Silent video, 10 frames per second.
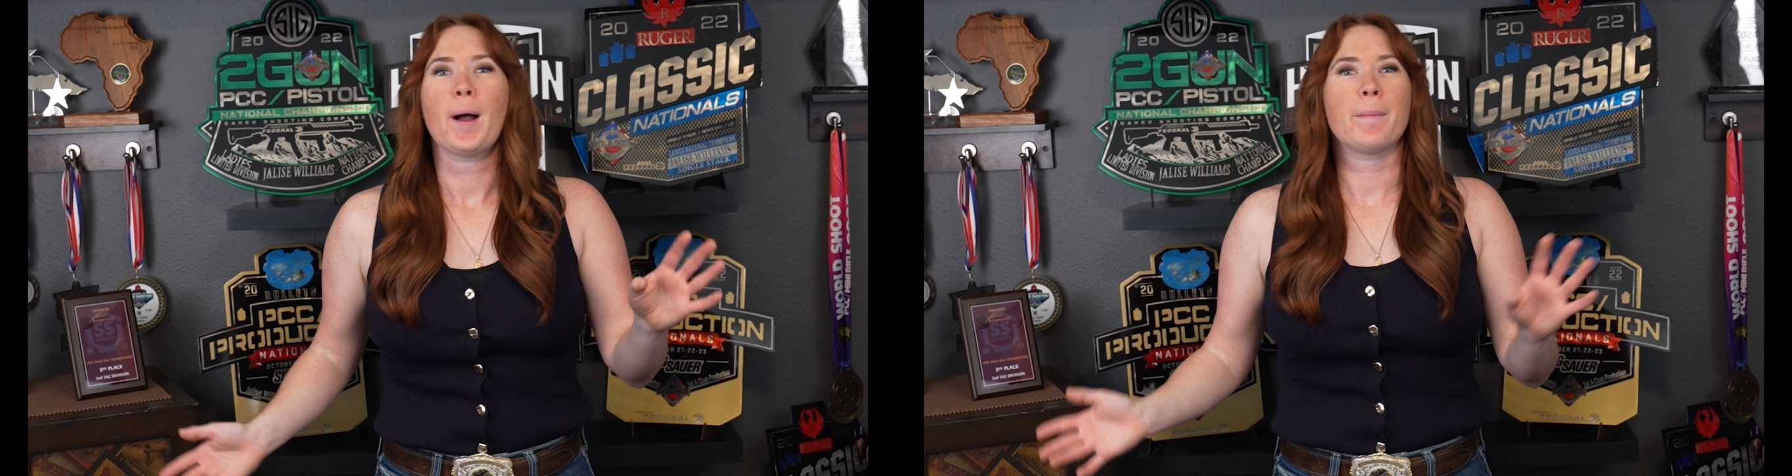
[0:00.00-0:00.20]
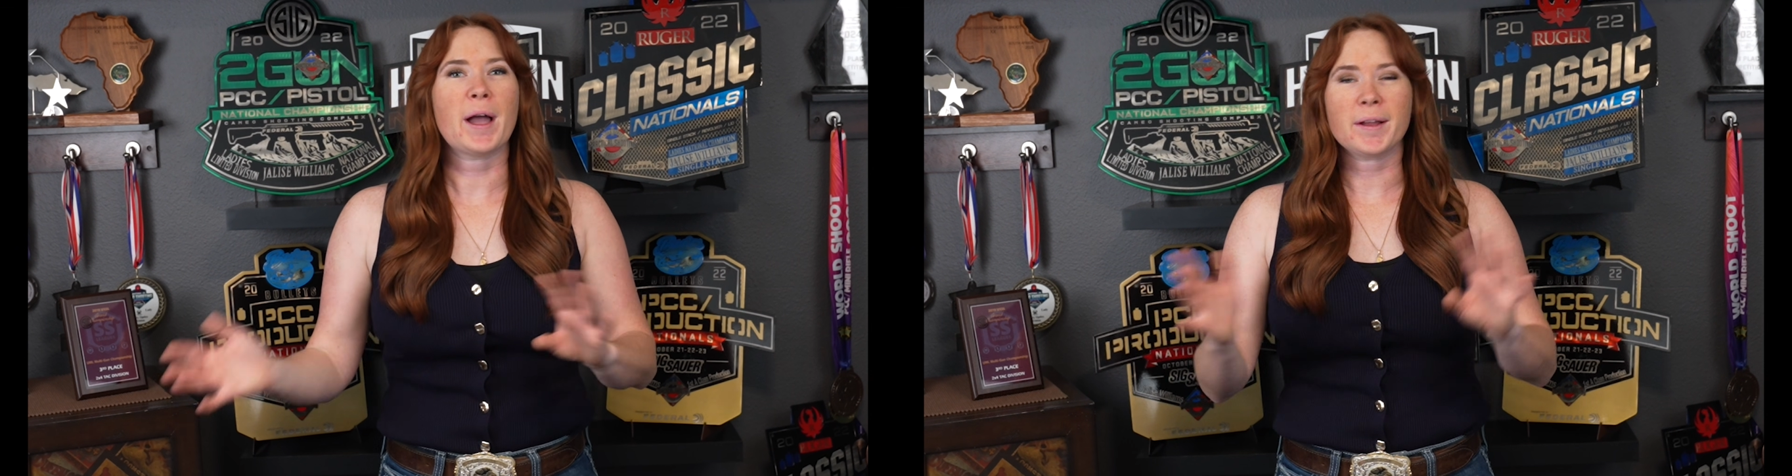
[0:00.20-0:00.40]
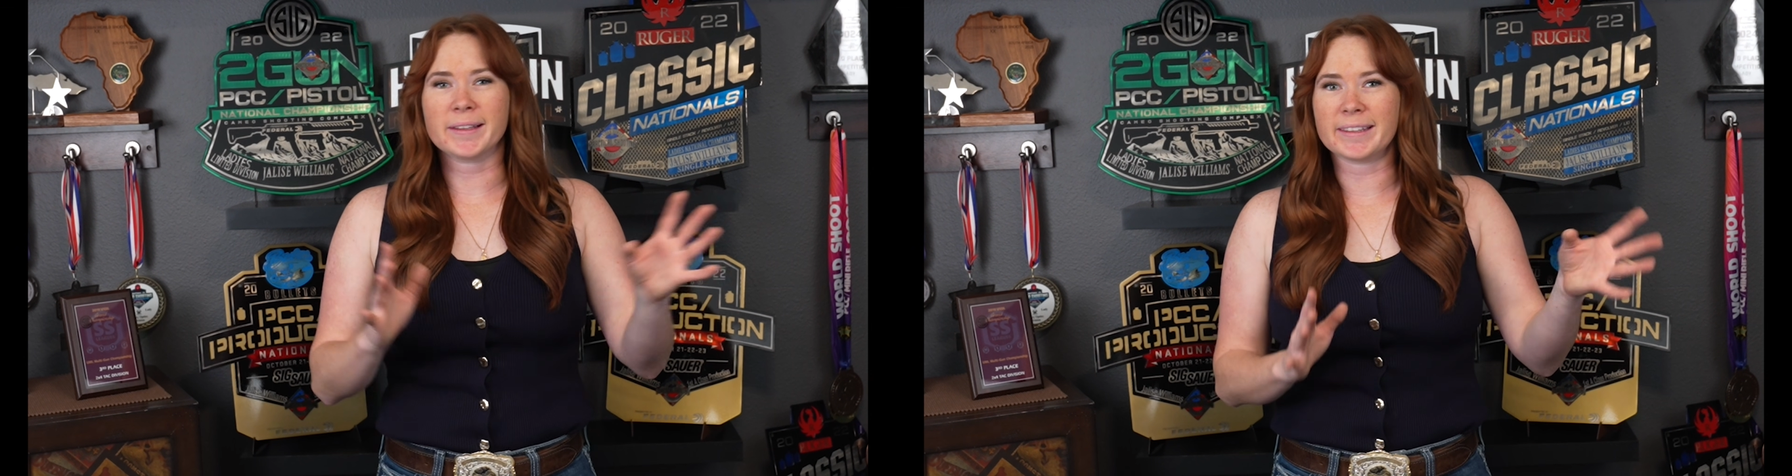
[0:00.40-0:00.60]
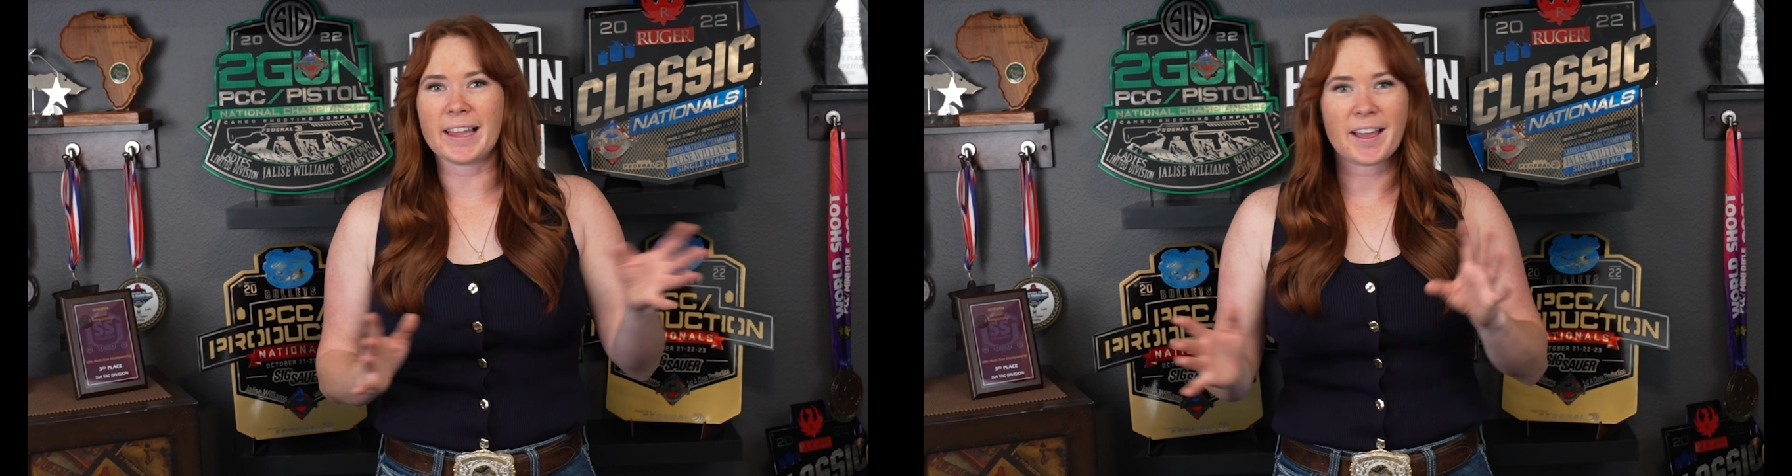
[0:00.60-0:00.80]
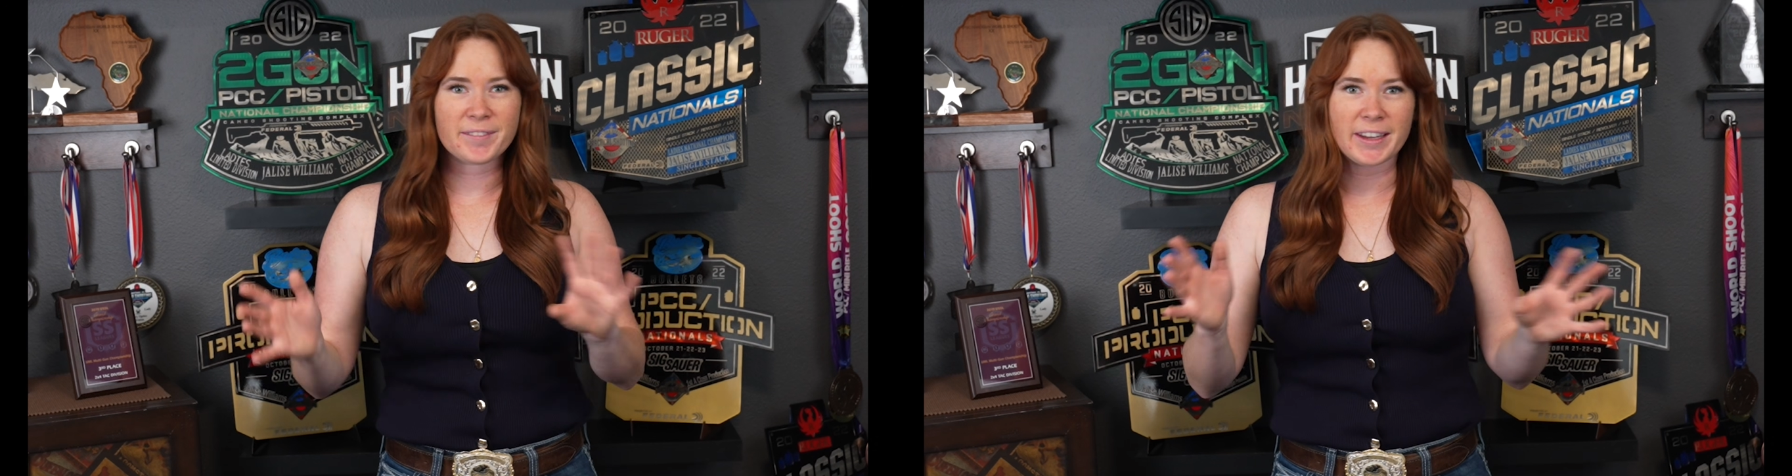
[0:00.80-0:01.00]
about
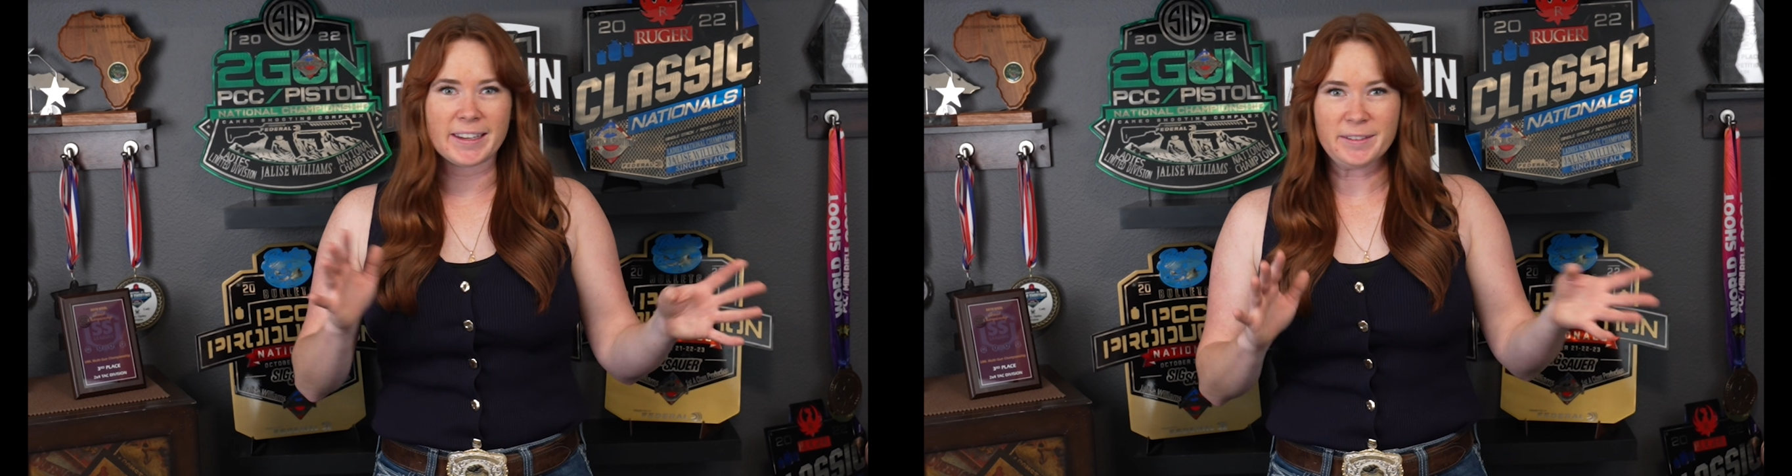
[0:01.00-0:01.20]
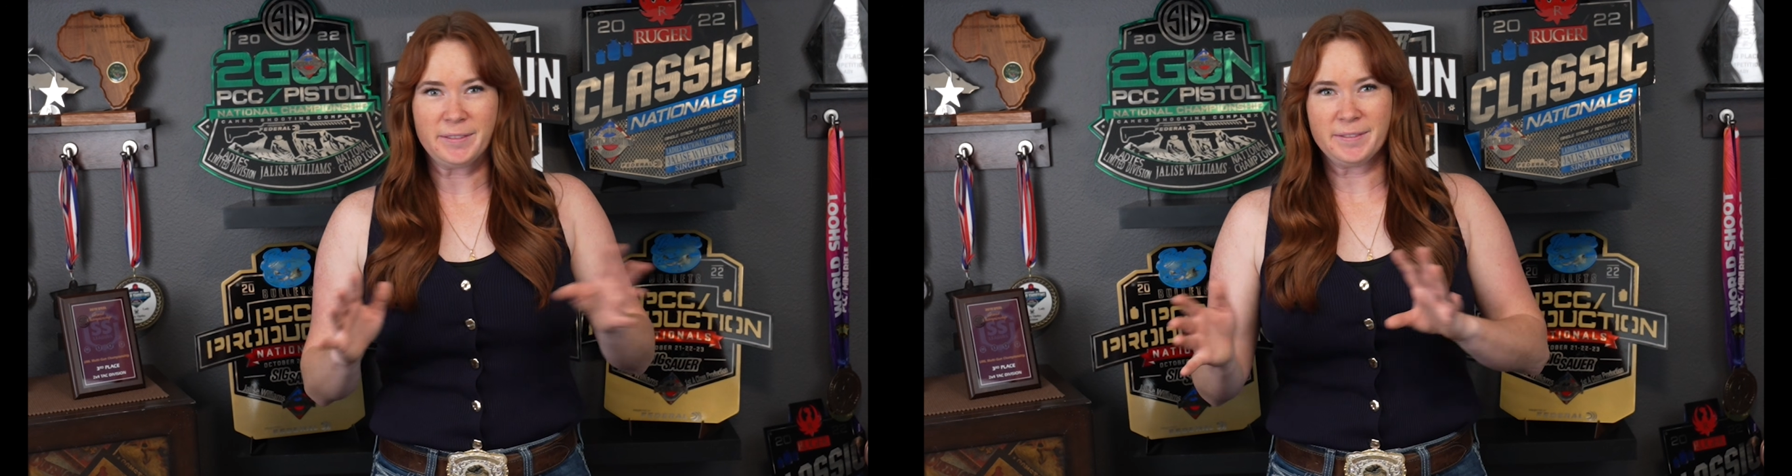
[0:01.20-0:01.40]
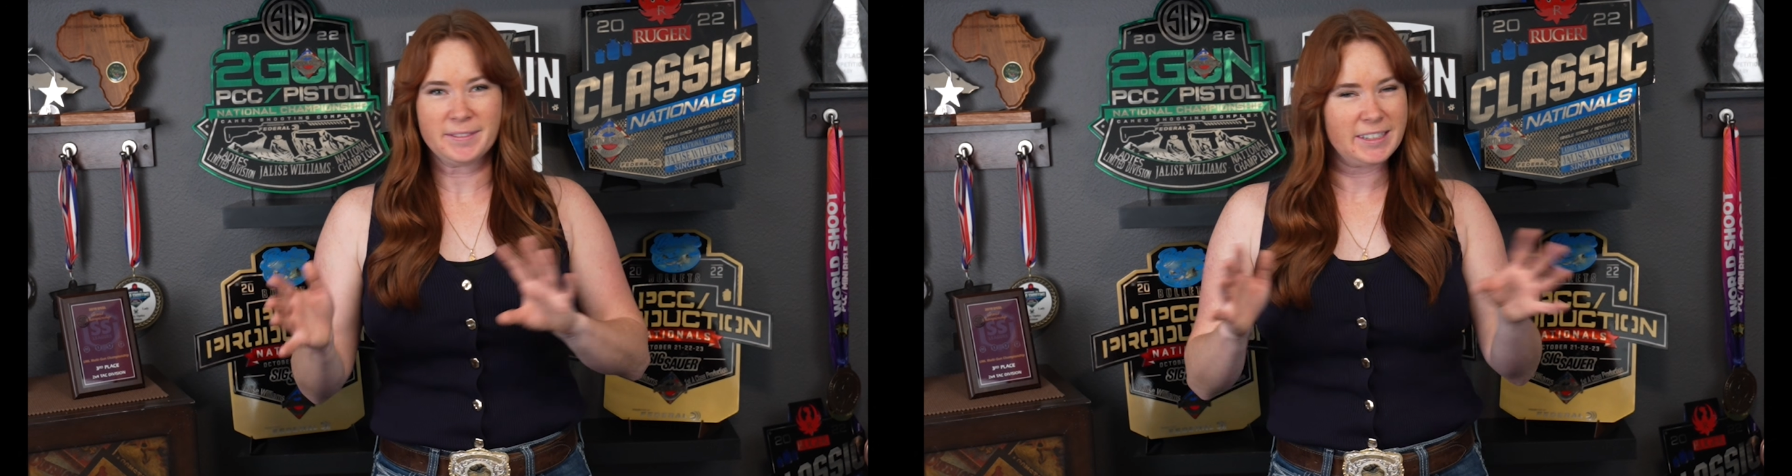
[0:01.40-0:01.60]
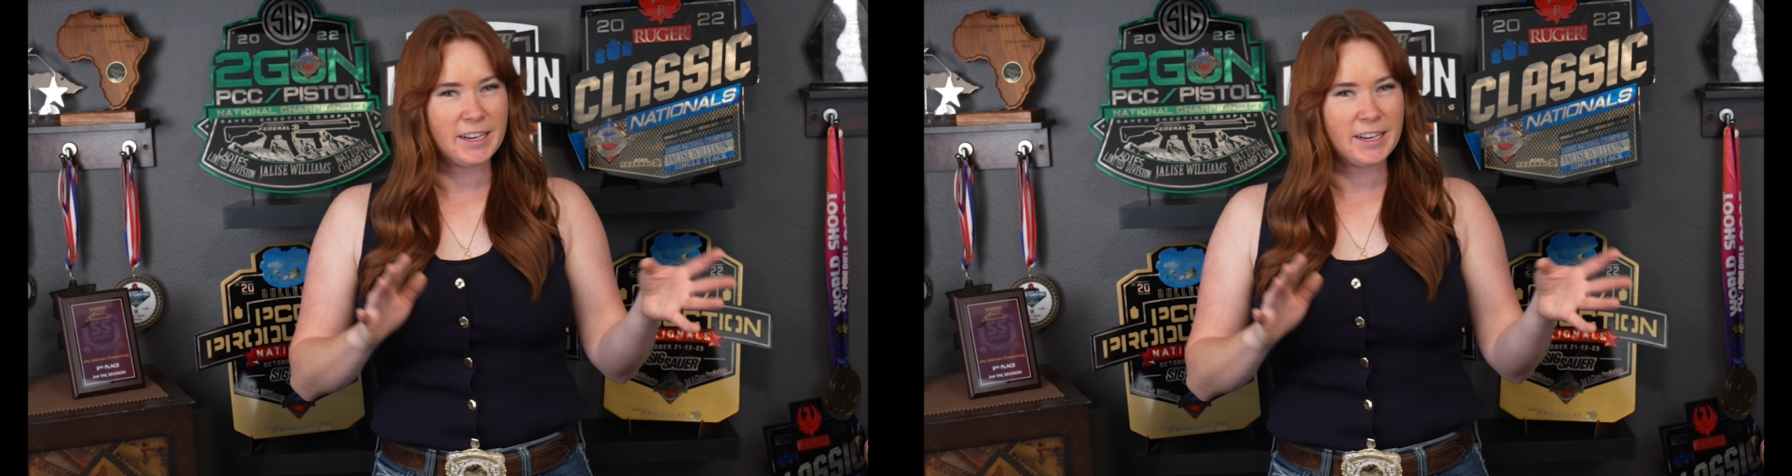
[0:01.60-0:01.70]
11